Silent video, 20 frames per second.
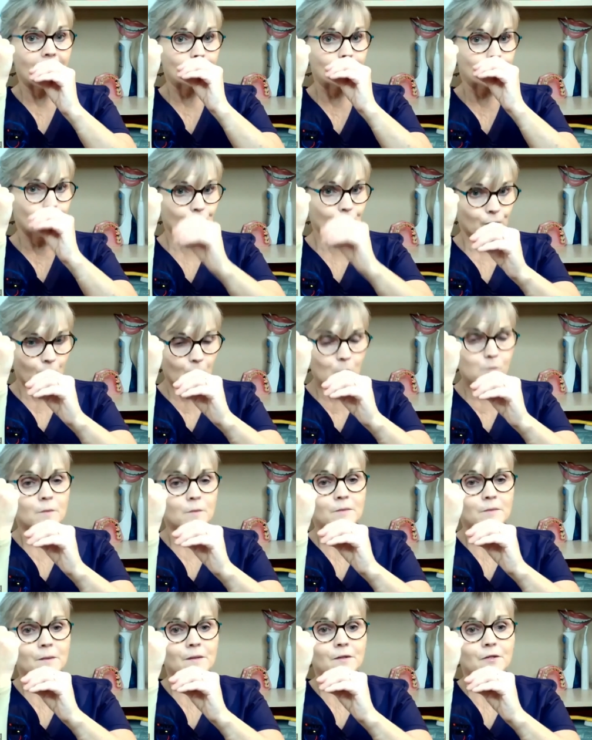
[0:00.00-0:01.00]

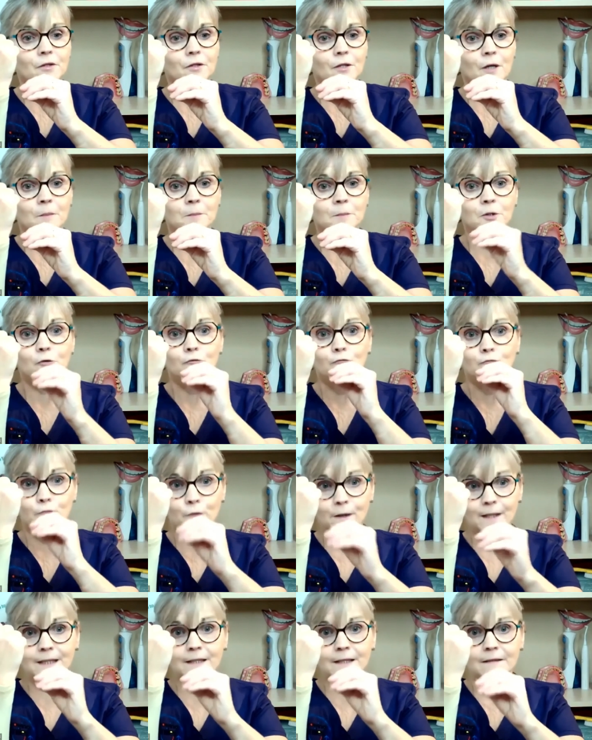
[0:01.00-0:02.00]
problems with your gum
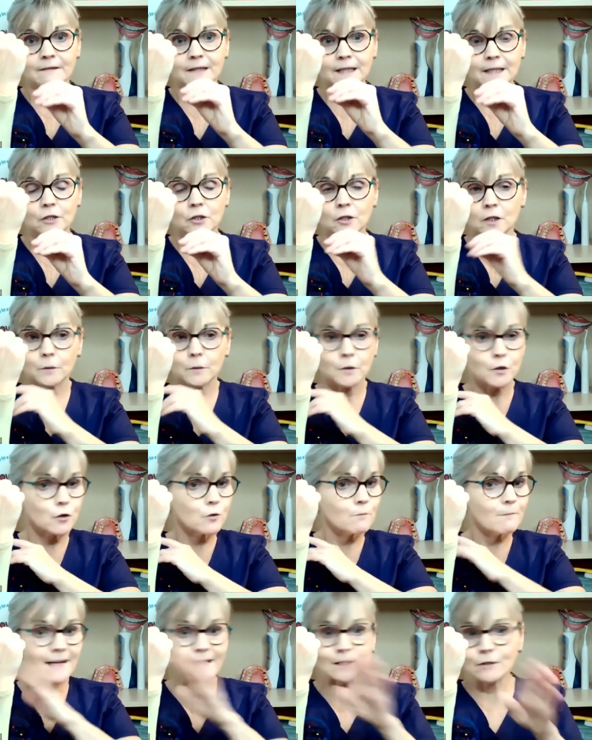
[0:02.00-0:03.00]
really, really early, where you
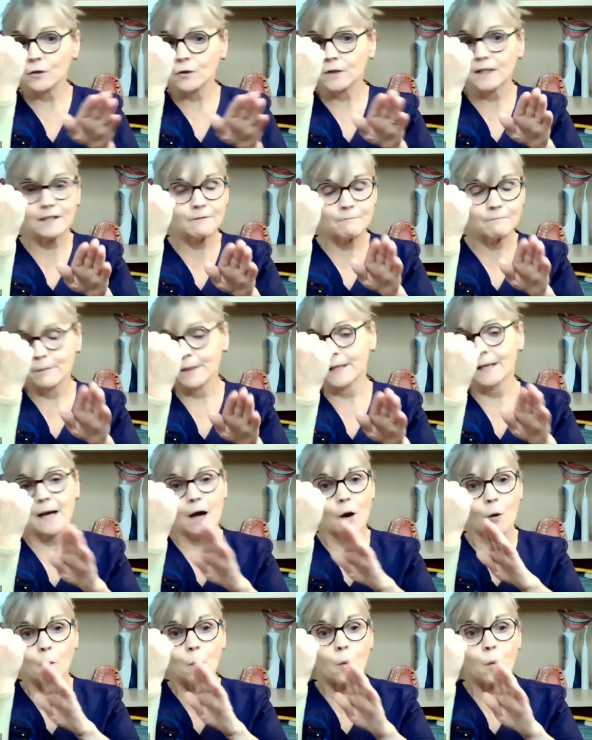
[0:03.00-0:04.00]
may not even be
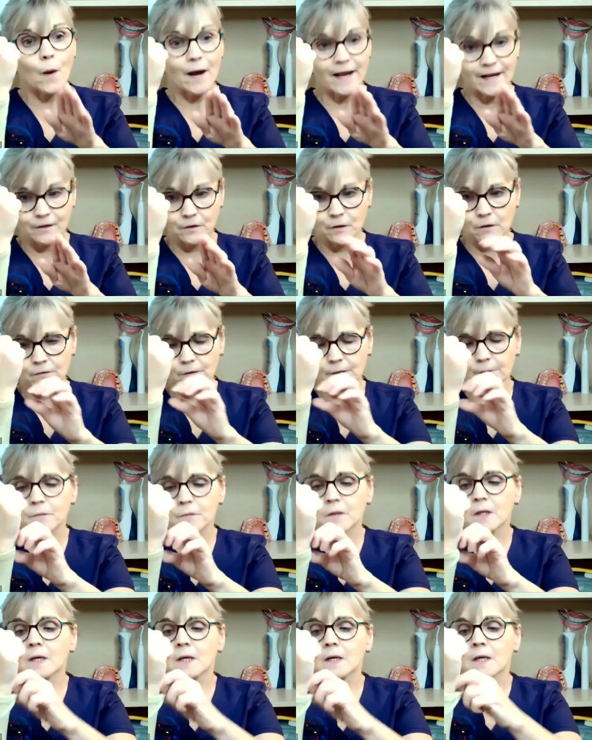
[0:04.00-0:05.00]
aware of it.